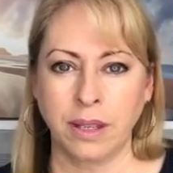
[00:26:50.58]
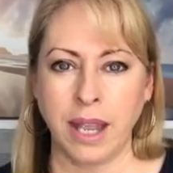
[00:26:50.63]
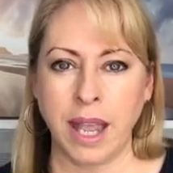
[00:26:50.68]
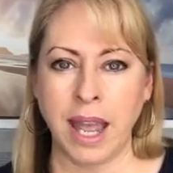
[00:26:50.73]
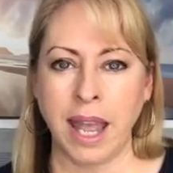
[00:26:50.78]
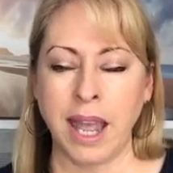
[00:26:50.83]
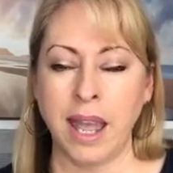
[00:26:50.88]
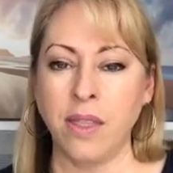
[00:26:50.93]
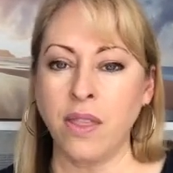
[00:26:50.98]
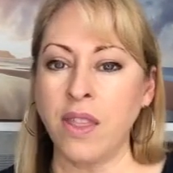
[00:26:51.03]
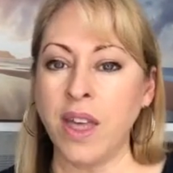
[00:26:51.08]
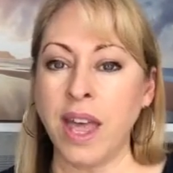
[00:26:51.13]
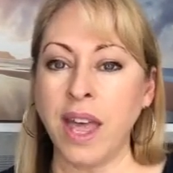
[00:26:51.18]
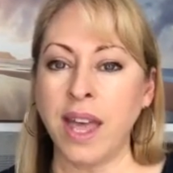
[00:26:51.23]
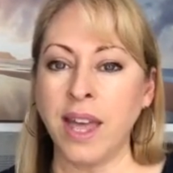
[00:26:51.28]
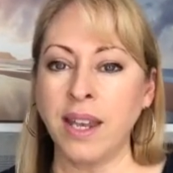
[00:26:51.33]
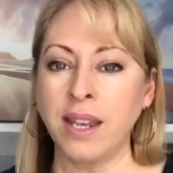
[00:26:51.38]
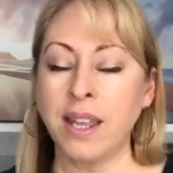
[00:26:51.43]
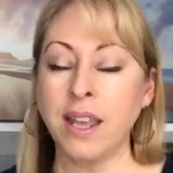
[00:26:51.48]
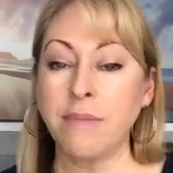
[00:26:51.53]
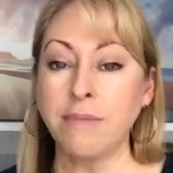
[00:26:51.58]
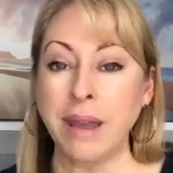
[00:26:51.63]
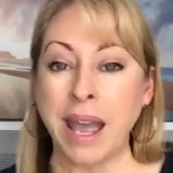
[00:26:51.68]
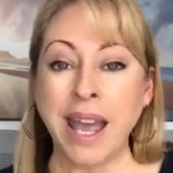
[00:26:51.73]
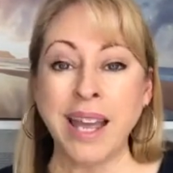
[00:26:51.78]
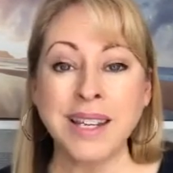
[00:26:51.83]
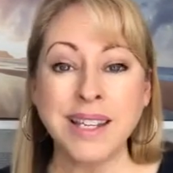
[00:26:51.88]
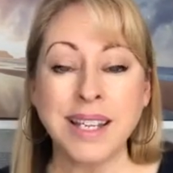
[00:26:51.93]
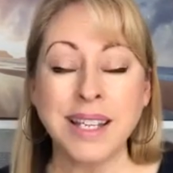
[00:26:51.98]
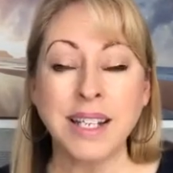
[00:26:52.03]
And then
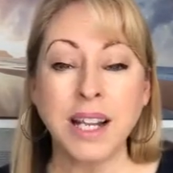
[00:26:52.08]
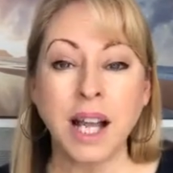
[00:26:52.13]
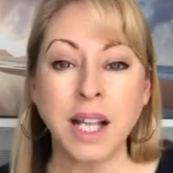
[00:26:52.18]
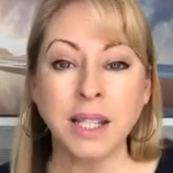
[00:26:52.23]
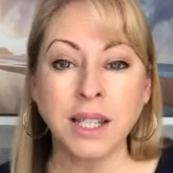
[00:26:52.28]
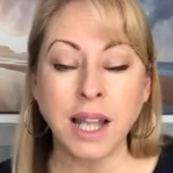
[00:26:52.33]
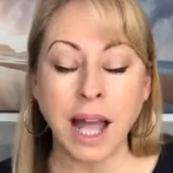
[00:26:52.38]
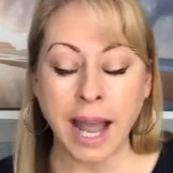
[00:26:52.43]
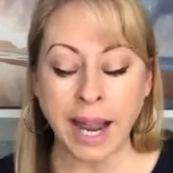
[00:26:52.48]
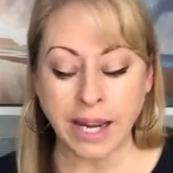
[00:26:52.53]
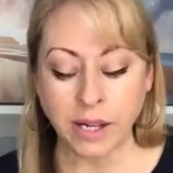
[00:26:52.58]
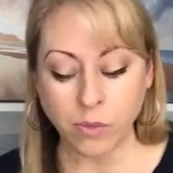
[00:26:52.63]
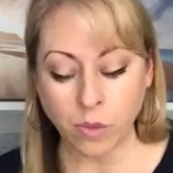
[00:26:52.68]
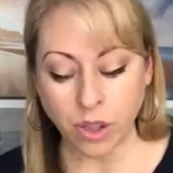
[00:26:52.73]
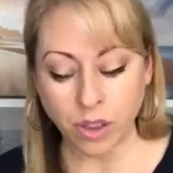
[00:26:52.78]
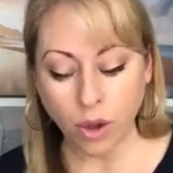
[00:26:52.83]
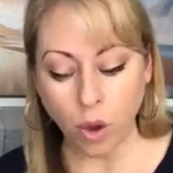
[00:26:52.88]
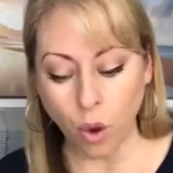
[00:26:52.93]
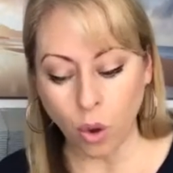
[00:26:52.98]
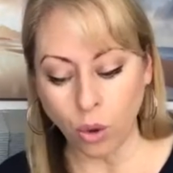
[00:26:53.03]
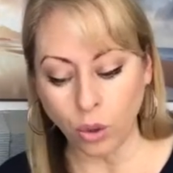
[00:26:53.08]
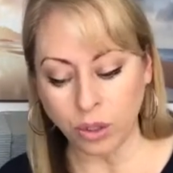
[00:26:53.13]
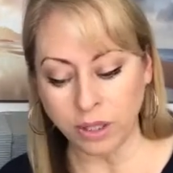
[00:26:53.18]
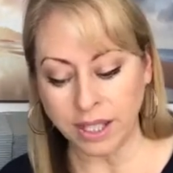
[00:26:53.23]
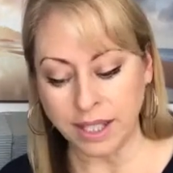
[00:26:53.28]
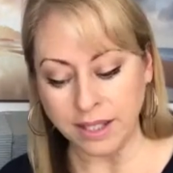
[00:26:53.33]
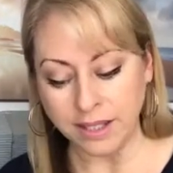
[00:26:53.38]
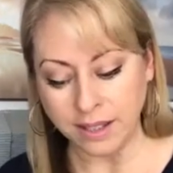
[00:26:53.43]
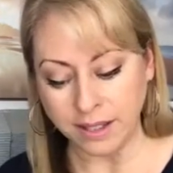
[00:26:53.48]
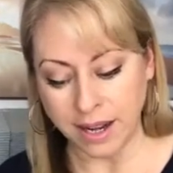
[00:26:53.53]
command it, align with
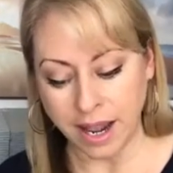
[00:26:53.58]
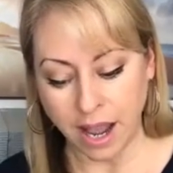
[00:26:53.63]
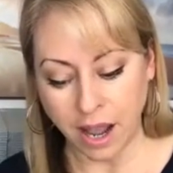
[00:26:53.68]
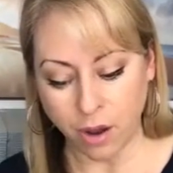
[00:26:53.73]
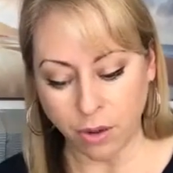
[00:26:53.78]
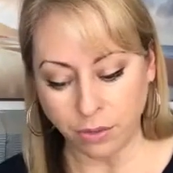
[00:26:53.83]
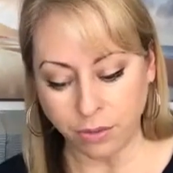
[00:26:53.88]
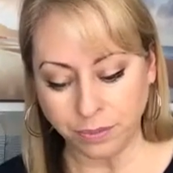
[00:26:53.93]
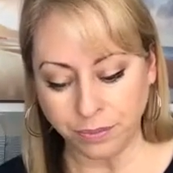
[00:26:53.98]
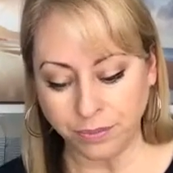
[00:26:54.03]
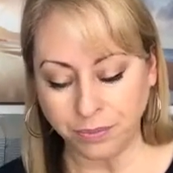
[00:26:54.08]
wholeness now.